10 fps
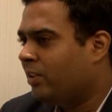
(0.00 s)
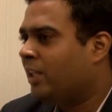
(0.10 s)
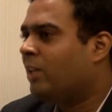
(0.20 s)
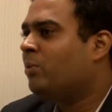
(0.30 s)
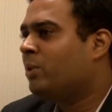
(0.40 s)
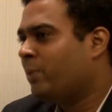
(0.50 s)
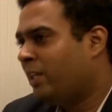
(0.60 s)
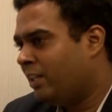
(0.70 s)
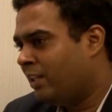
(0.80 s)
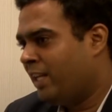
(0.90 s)
they will be
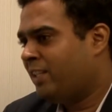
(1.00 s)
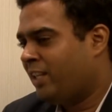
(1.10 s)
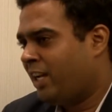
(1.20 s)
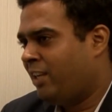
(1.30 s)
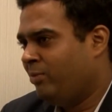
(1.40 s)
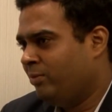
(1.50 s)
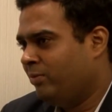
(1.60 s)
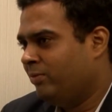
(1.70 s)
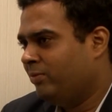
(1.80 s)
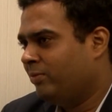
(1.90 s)
spending less time
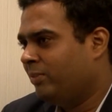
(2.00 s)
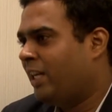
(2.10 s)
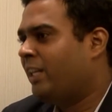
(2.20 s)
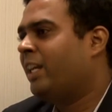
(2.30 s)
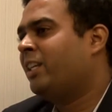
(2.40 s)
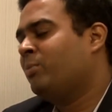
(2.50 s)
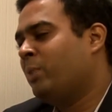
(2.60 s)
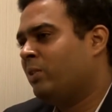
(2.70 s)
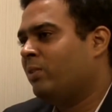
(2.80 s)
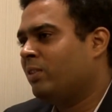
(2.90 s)
and getting
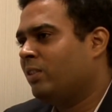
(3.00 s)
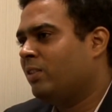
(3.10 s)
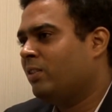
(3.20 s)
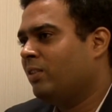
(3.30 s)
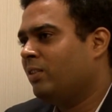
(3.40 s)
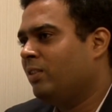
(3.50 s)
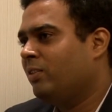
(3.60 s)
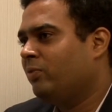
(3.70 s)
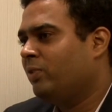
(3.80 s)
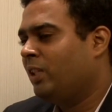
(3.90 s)
better results.
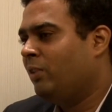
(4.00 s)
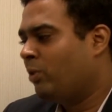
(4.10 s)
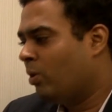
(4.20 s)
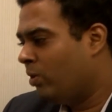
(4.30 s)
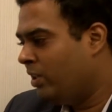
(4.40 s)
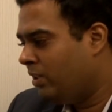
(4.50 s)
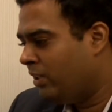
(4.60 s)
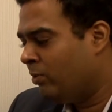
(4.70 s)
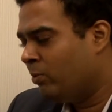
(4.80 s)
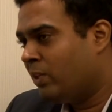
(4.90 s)
If you are only
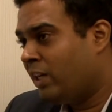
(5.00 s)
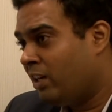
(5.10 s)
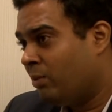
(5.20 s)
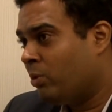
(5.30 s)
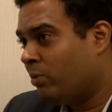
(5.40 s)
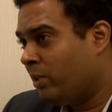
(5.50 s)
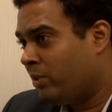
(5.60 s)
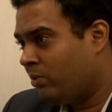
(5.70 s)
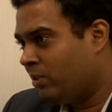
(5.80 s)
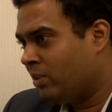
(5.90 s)
worried about
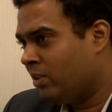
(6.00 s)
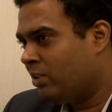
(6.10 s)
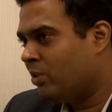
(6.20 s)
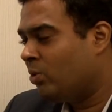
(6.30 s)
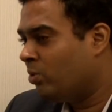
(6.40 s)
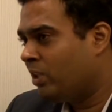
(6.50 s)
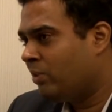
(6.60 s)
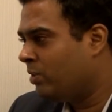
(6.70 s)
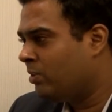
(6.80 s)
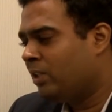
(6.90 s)
better results, don't
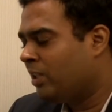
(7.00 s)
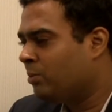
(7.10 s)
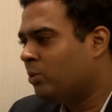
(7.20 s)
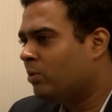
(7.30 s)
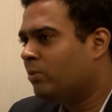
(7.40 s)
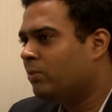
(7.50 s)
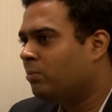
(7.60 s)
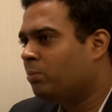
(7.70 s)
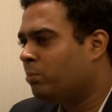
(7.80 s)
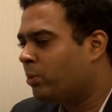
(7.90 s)
even think about
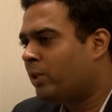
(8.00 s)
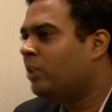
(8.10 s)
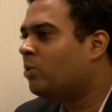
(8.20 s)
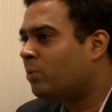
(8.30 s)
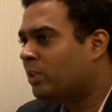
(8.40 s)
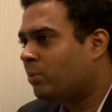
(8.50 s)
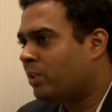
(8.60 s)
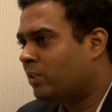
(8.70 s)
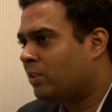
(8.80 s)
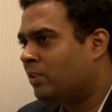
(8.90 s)
putting too much
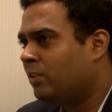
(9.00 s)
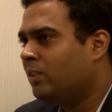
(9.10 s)
pressure.